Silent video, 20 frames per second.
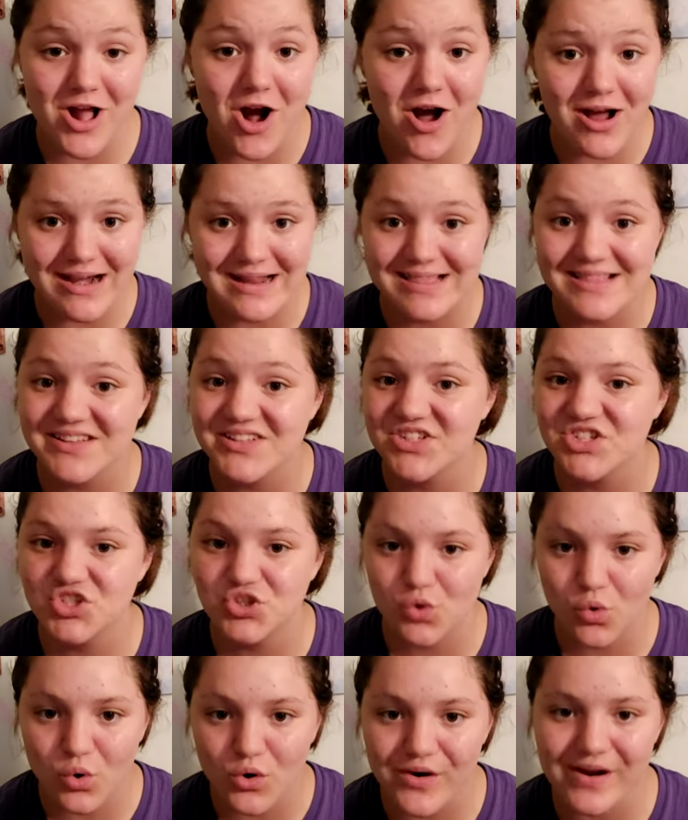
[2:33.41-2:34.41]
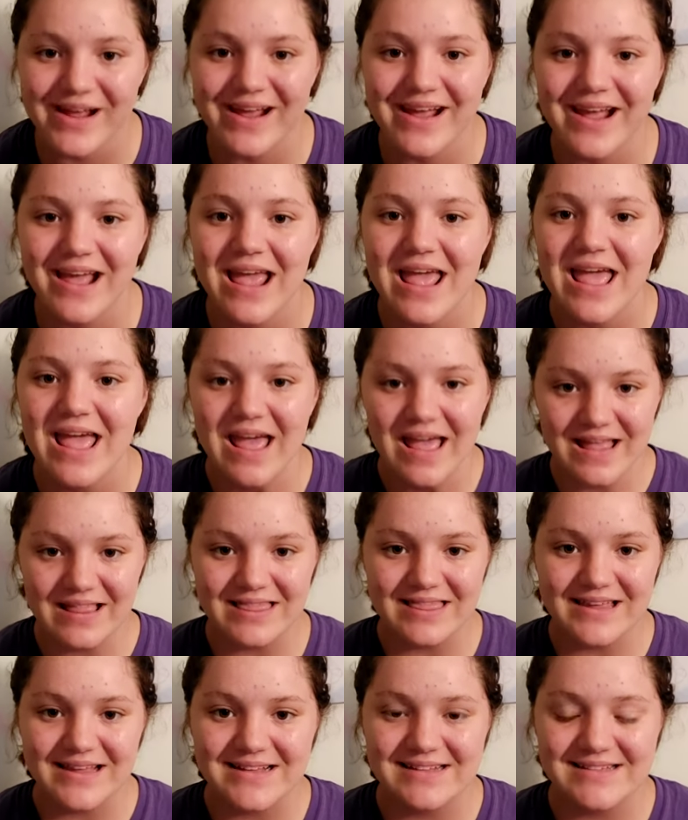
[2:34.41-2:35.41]
on in the story and
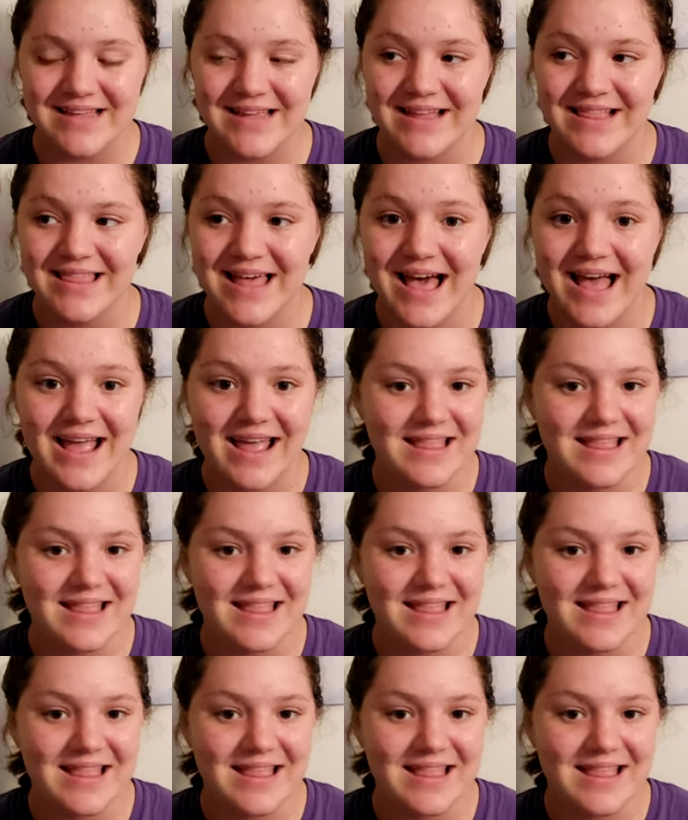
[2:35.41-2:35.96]
things like that.